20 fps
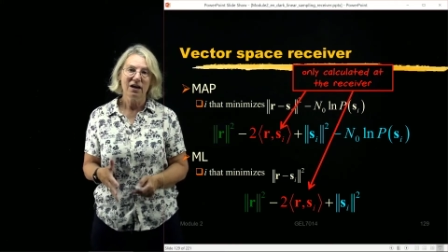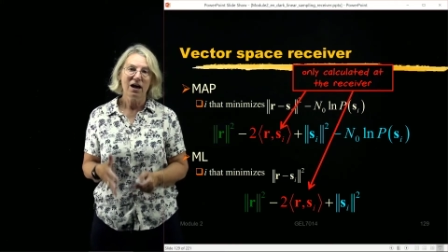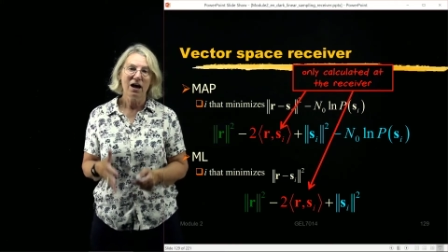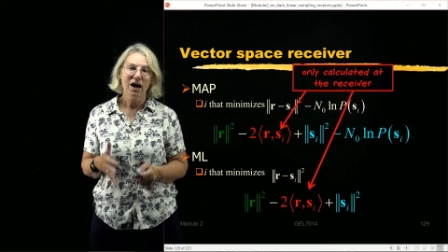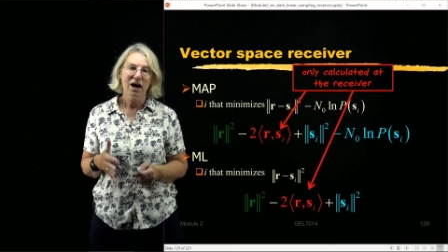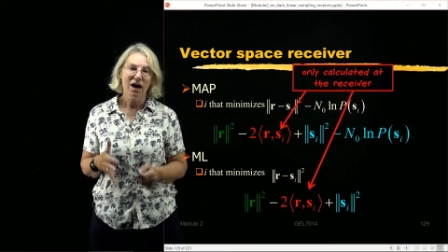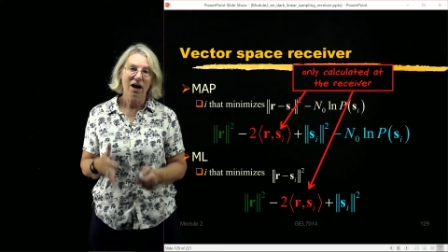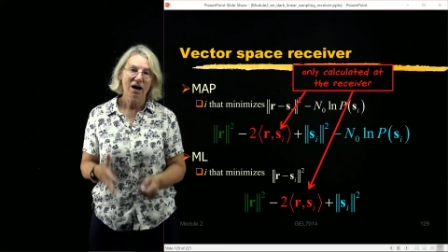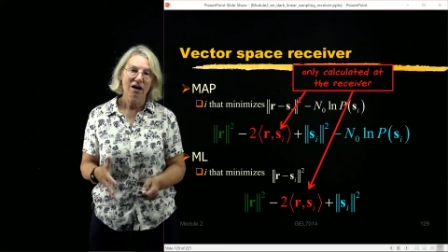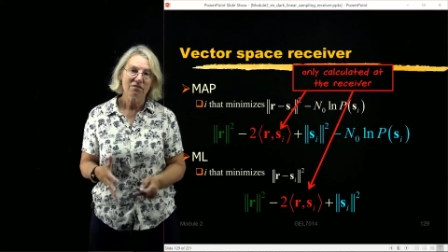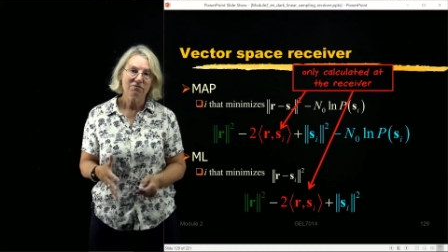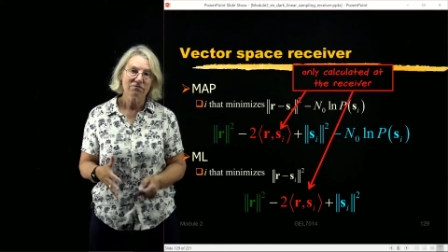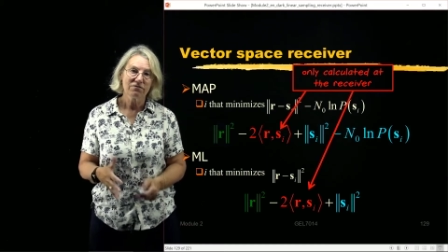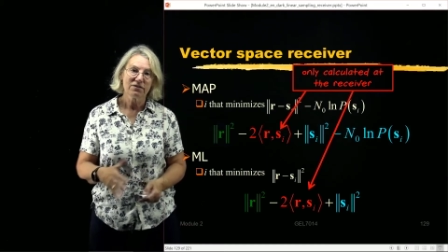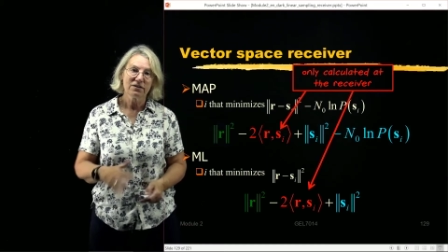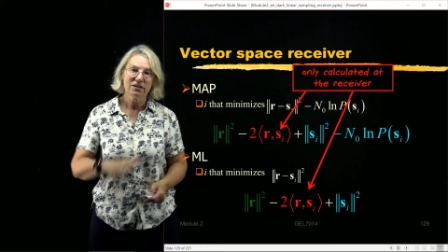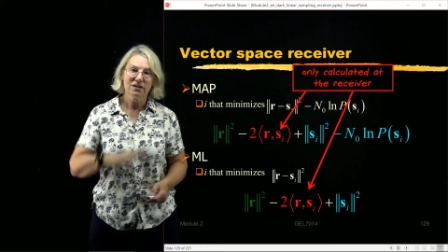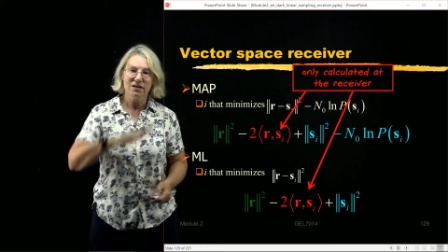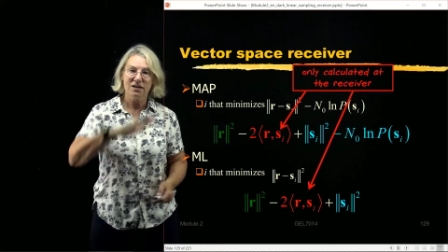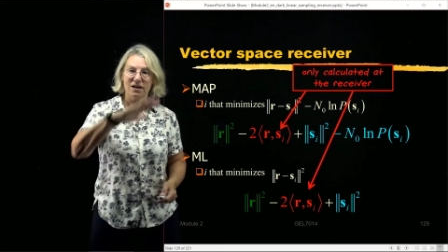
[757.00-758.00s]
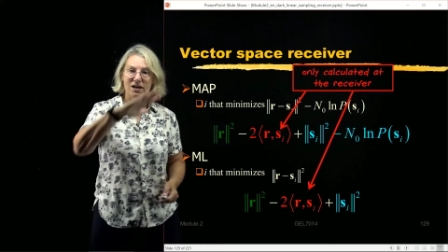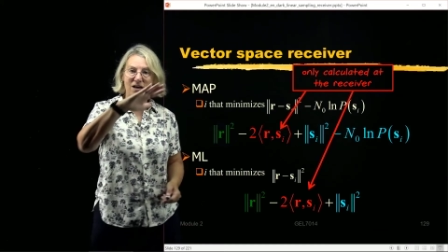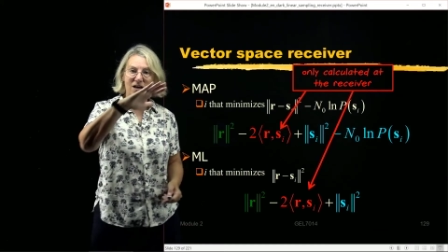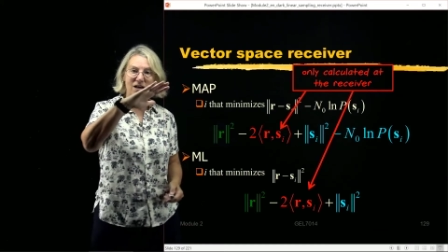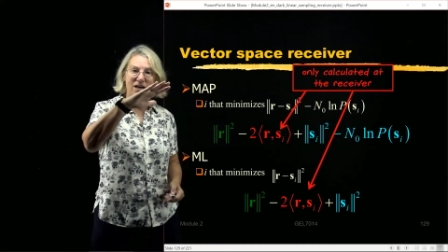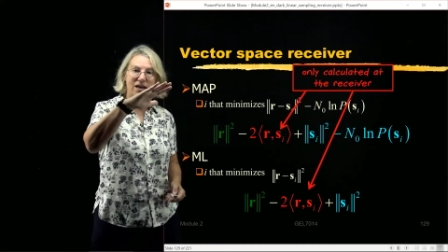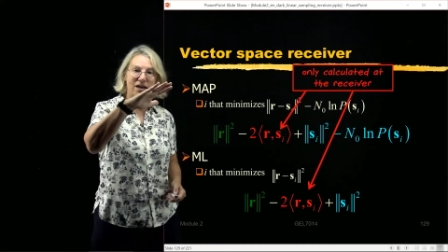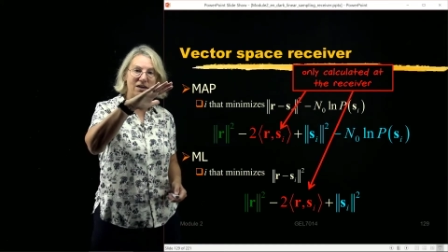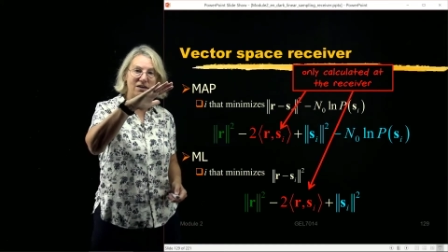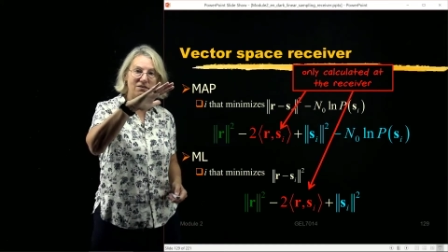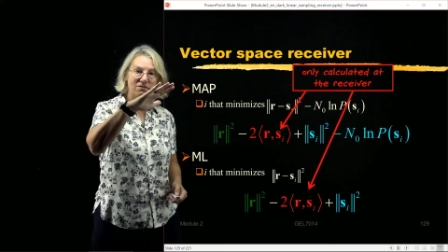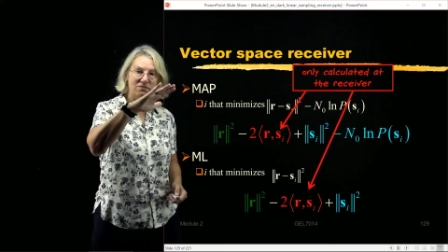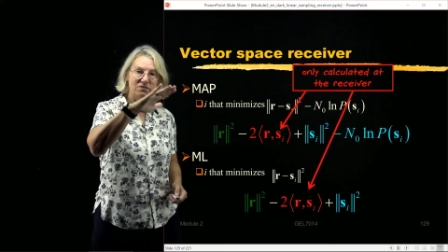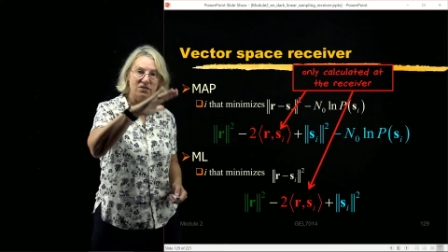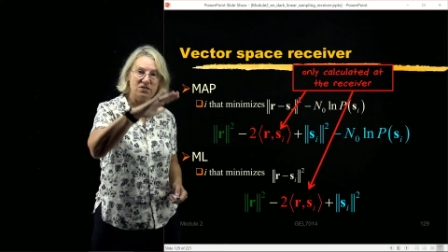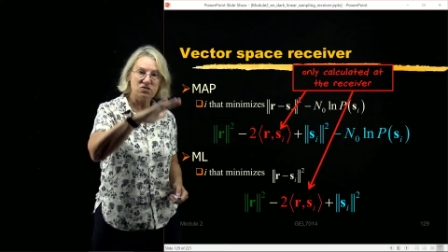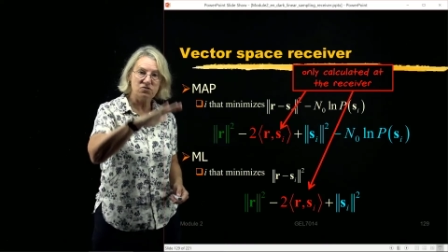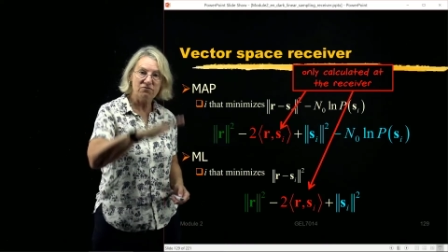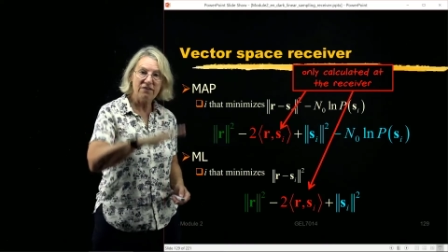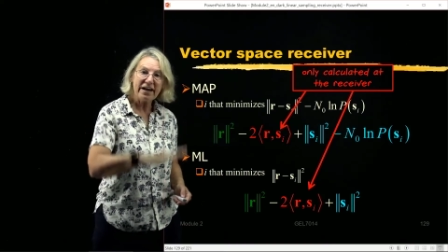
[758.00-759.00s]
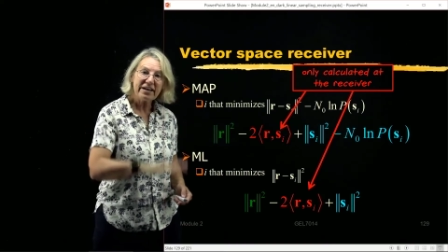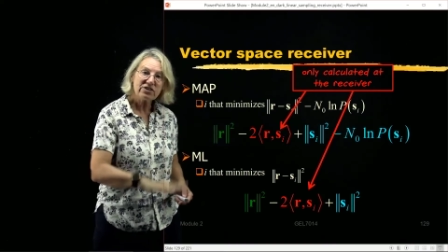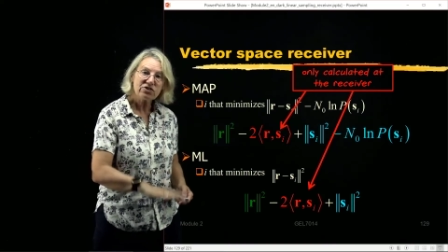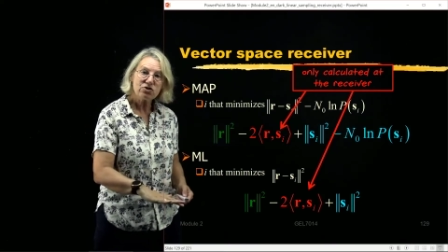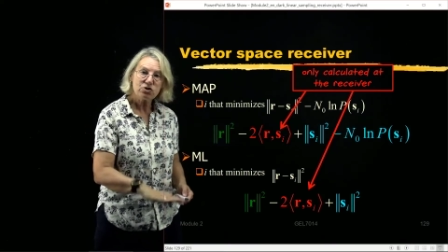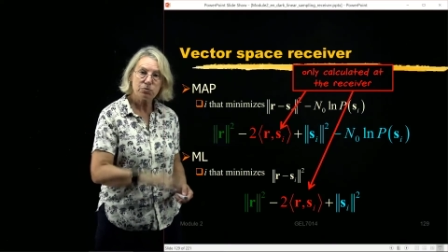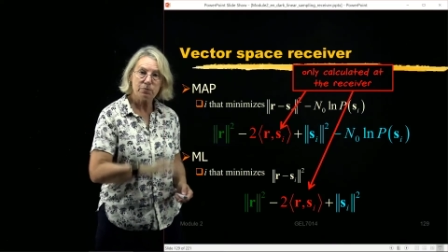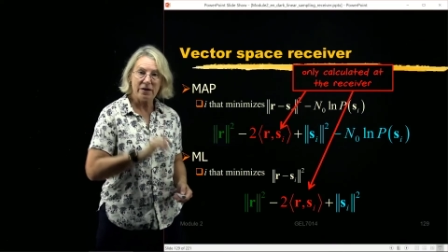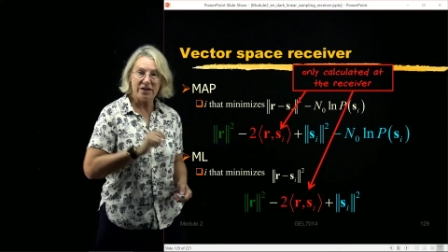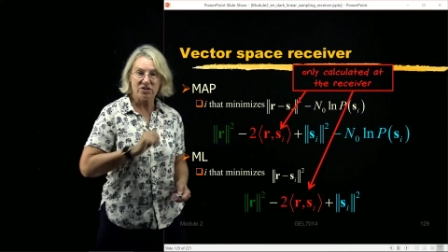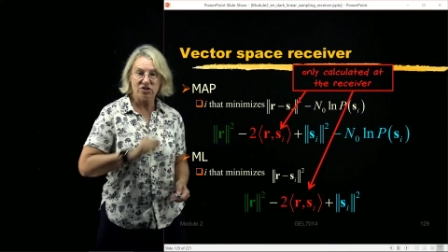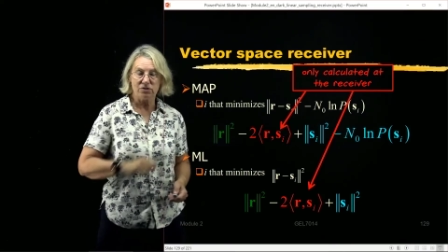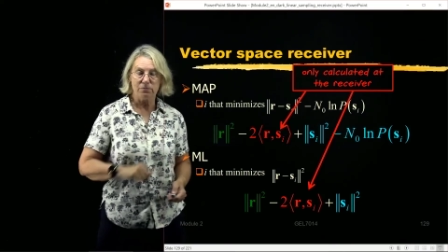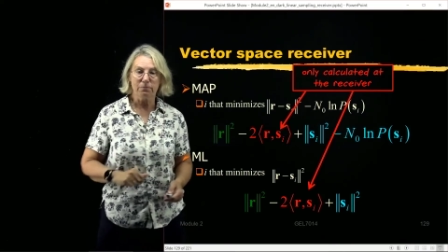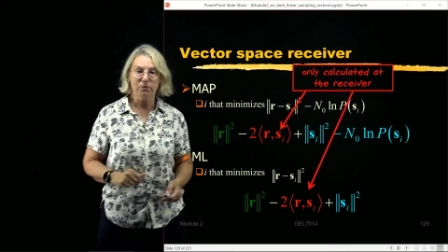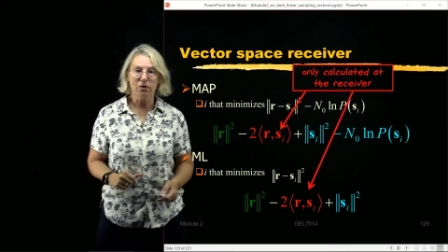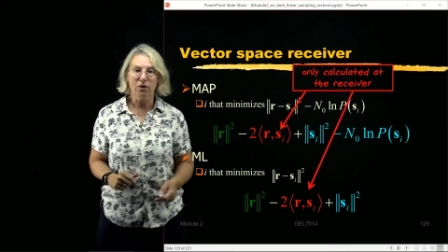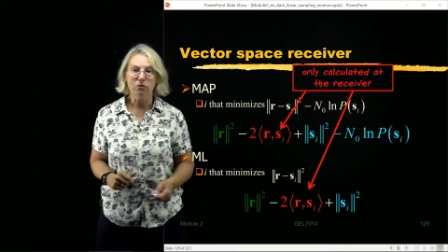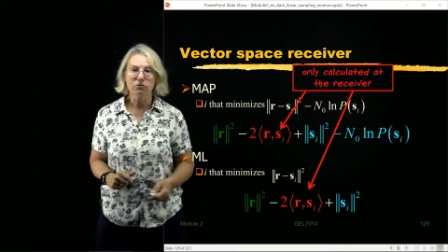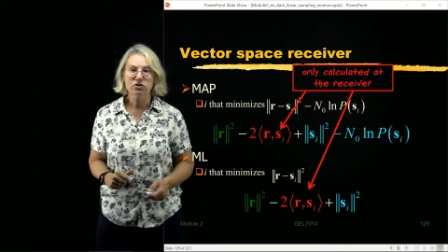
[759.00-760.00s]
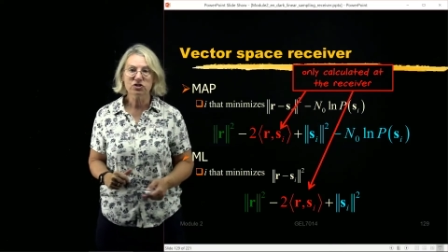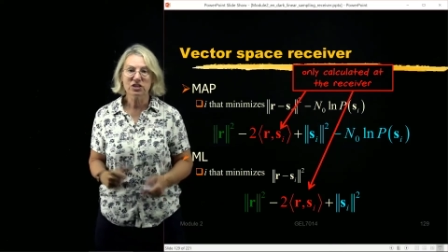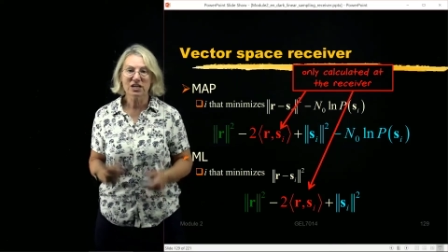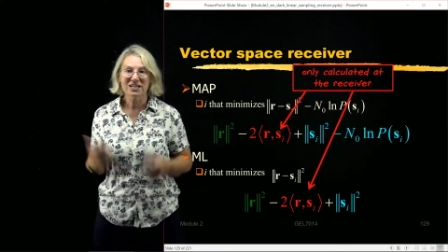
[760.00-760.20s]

of this vector space approach,